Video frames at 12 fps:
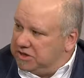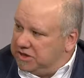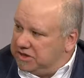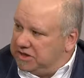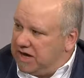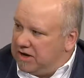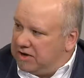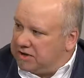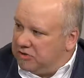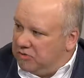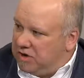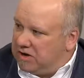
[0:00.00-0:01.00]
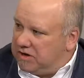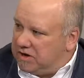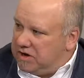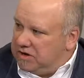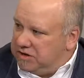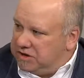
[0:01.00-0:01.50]
to the town as to what
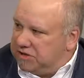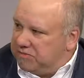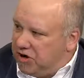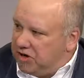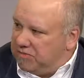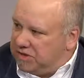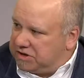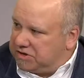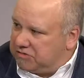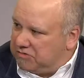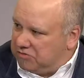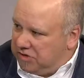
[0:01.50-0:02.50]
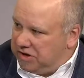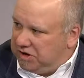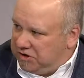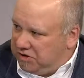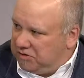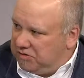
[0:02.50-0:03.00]
these departments really
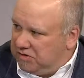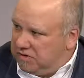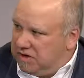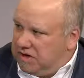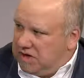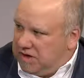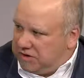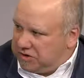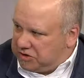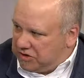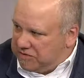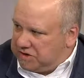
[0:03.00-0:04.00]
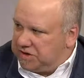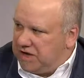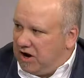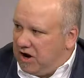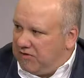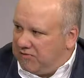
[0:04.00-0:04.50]
do, and the services
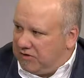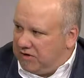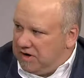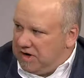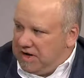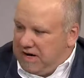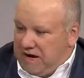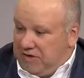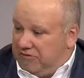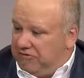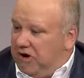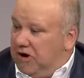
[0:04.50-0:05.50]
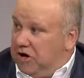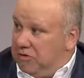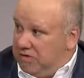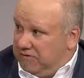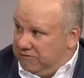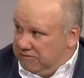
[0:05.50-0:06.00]
they offer, and the
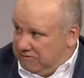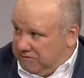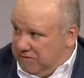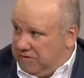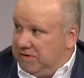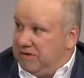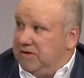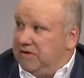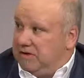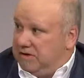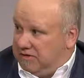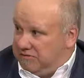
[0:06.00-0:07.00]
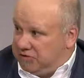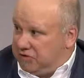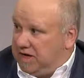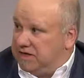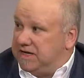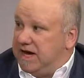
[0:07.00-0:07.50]
volume of
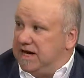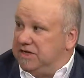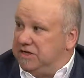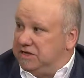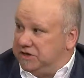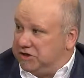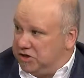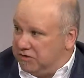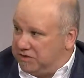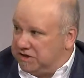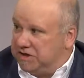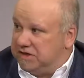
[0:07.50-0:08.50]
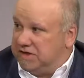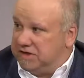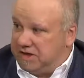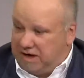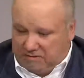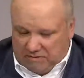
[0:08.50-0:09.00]
transactions and services
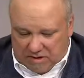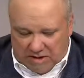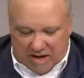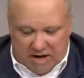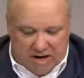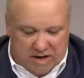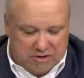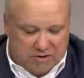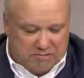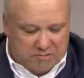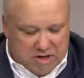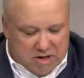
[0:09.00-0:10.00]
that they handle.